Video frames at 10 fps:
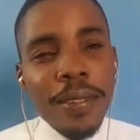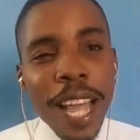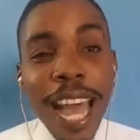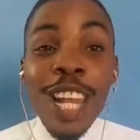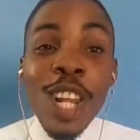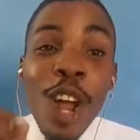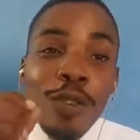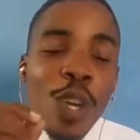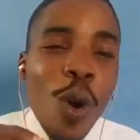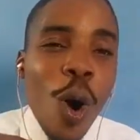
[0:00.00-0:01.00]
I
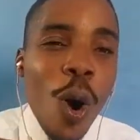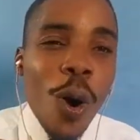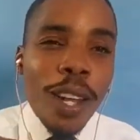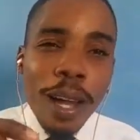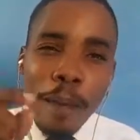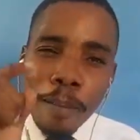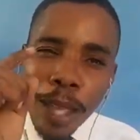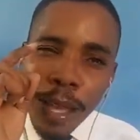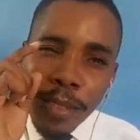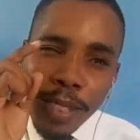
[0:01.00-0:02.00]
love you all,
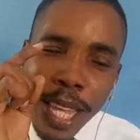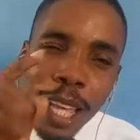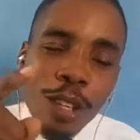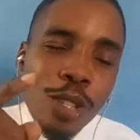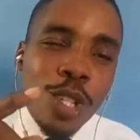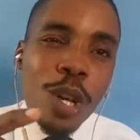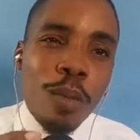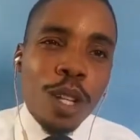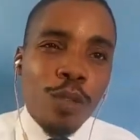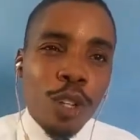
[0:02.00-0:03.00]
and thank you so
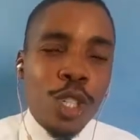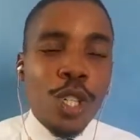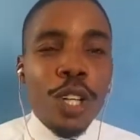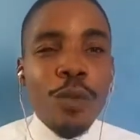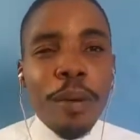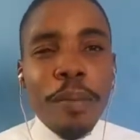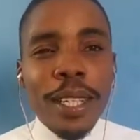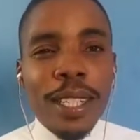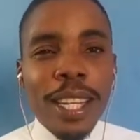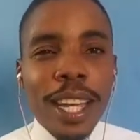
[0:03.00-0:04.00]
much for tuning with me
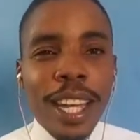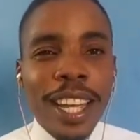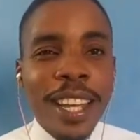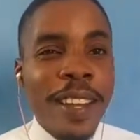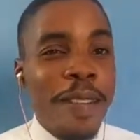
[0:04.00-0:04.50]
today.